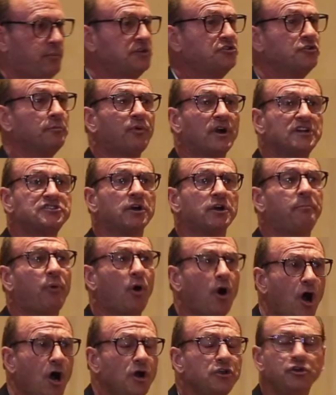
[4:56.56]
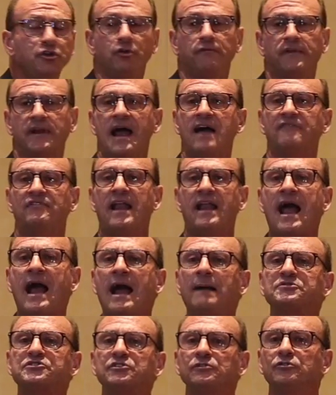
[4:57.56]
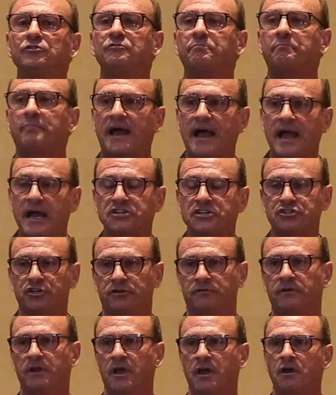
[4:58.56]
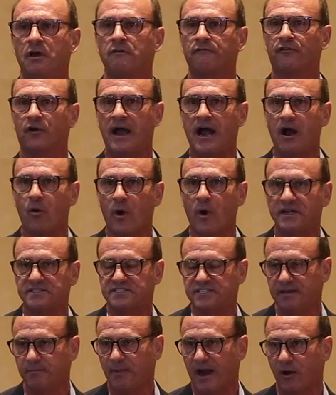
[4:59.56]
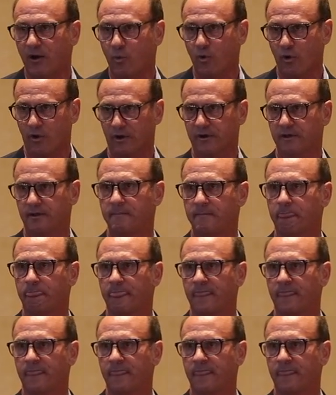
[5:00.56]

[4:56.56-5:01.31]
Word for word: but to impress upon you that I have an absolute passion for how I see my work